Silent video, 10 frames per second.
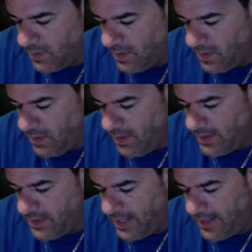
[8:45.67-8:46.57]

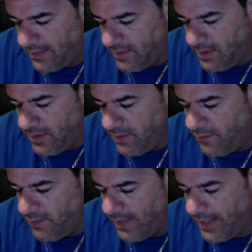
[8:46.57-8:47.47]
it's like you
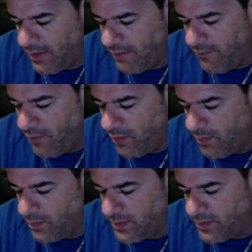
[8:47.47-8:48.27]
feel like you're vulnerable